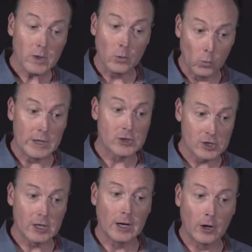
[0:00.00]
which
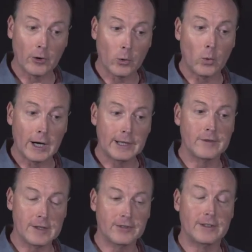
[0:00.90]
on a wine of
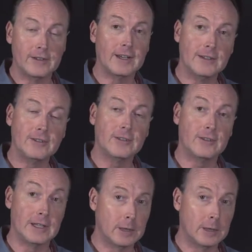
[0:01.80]
this intensity